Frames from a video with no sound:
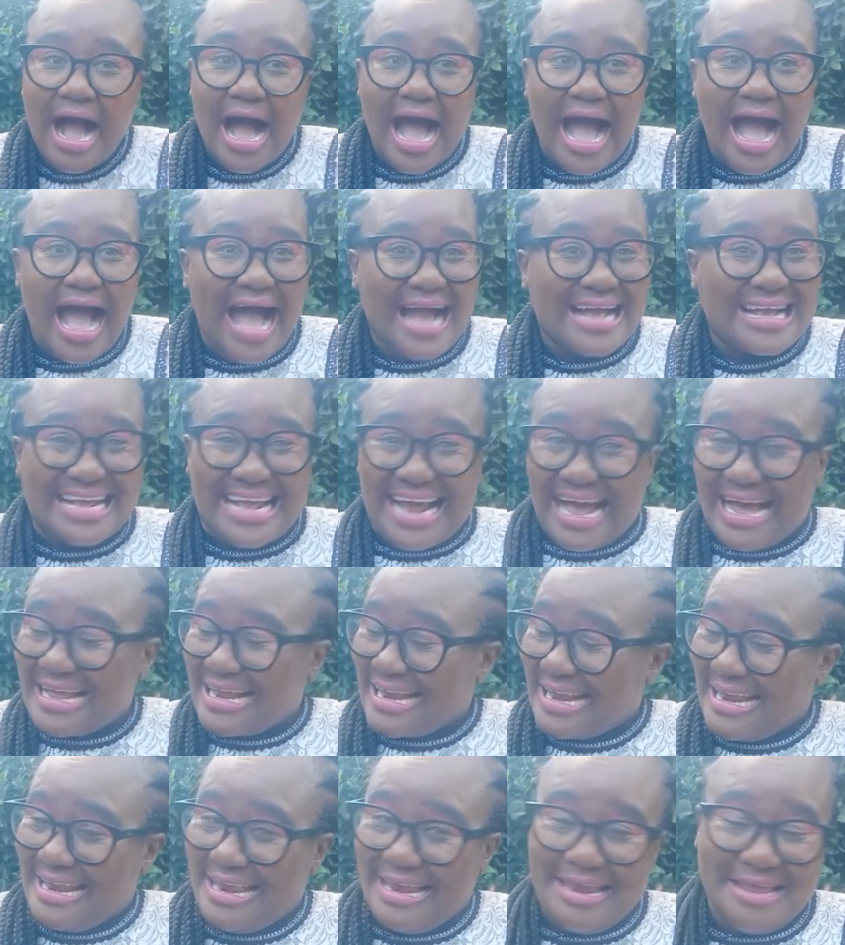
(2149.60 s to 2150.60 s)

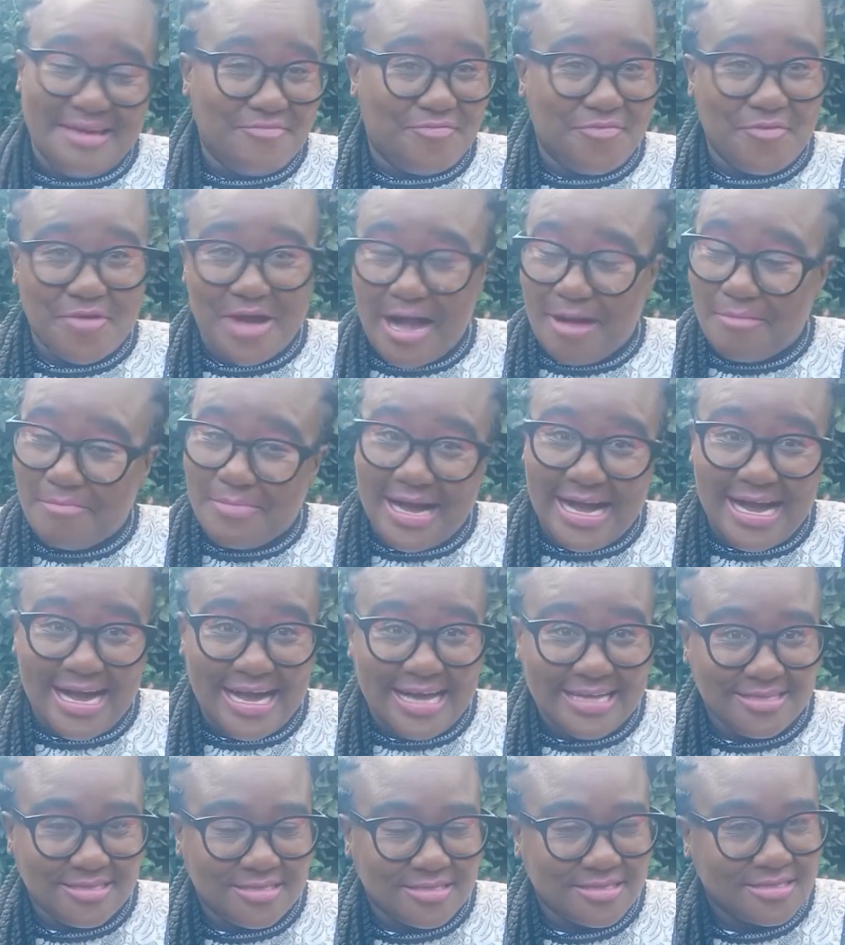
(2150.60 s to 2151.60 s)
akakleva
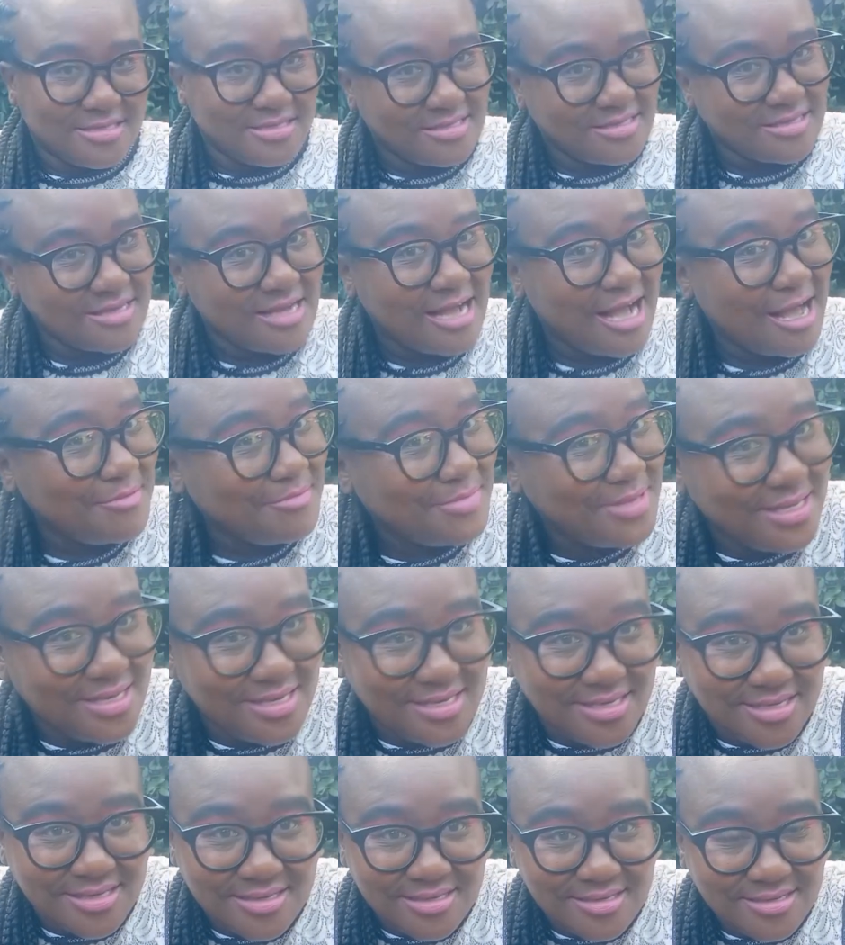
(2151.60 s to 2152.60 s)
ungamanzi I
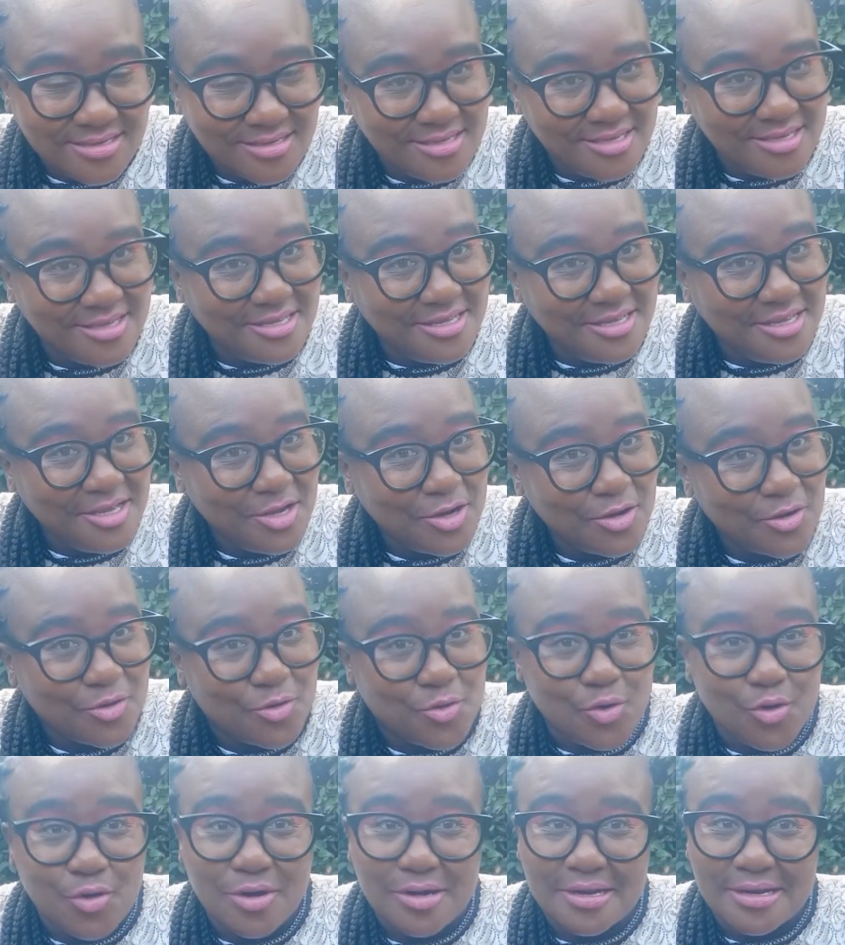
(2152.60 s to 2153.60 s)
mean
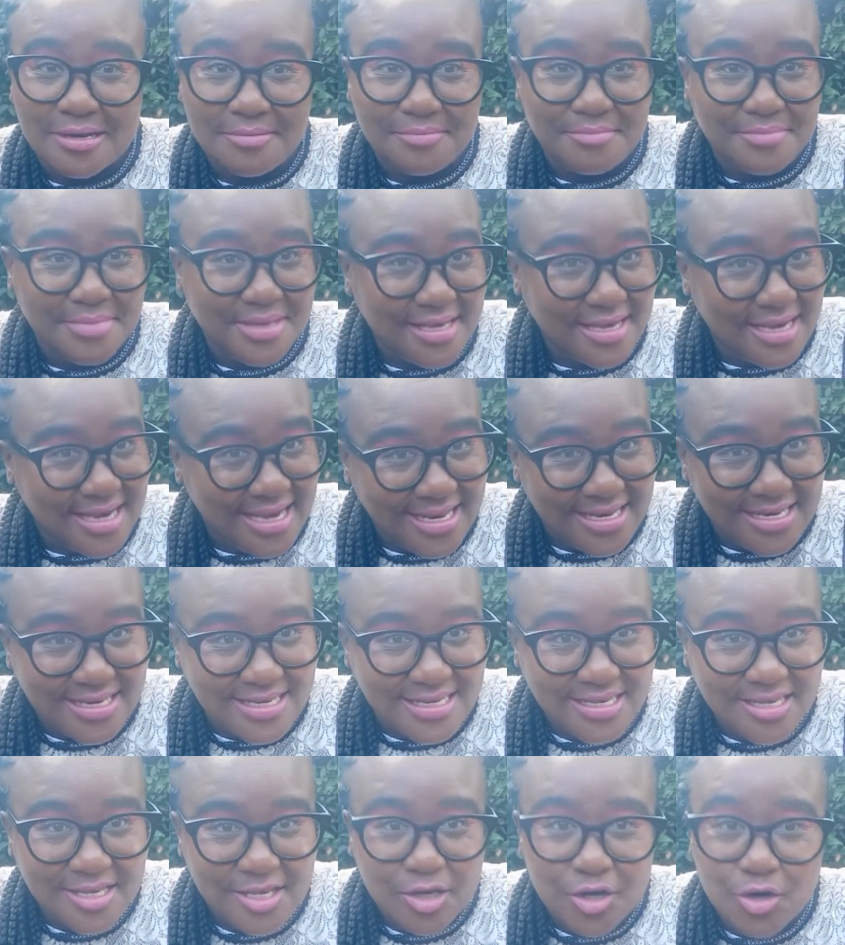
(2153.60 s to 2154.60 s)
Google me
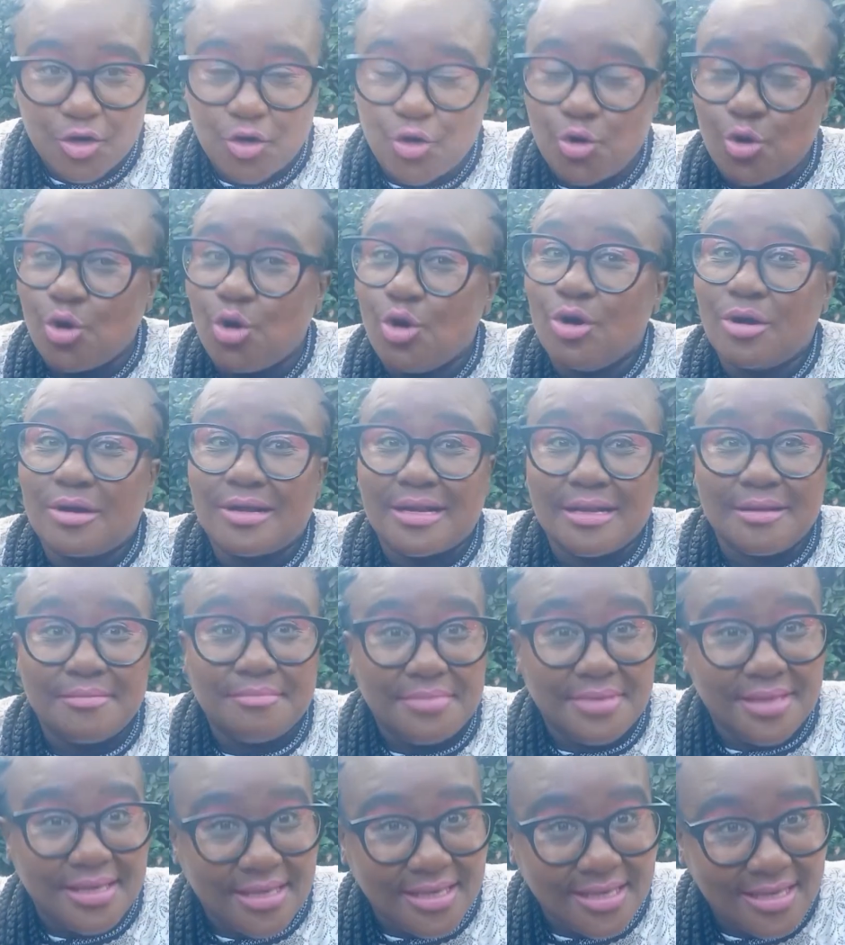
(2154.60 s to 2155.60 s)
honey Google
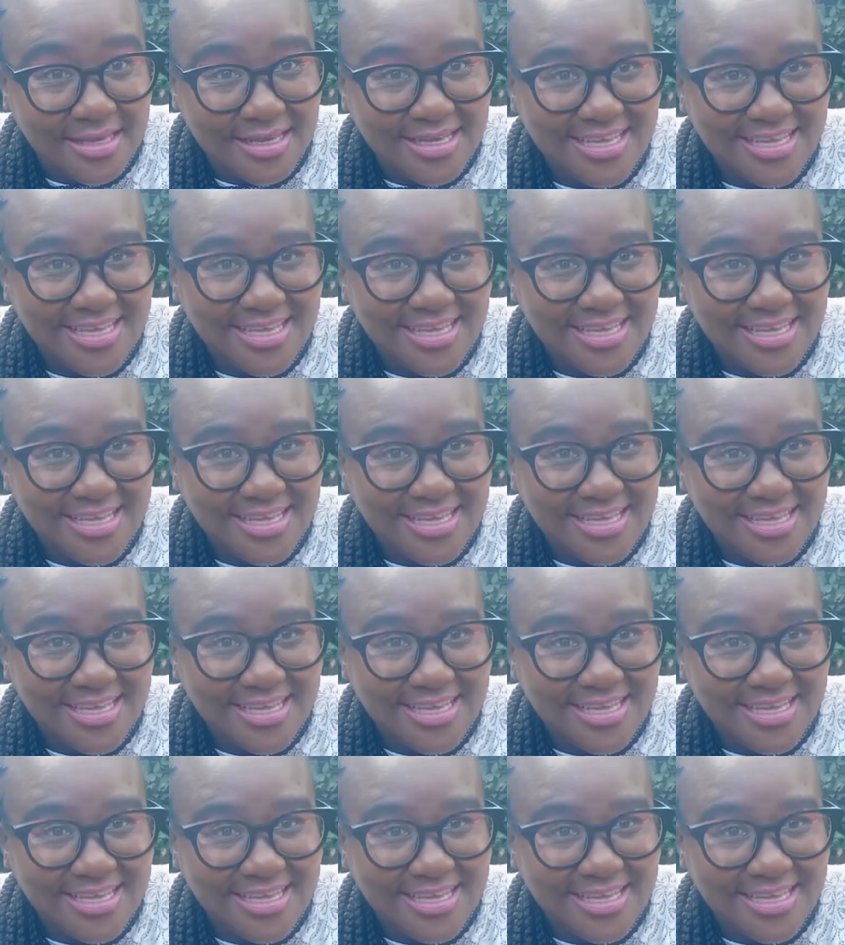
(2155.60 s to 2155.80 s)
me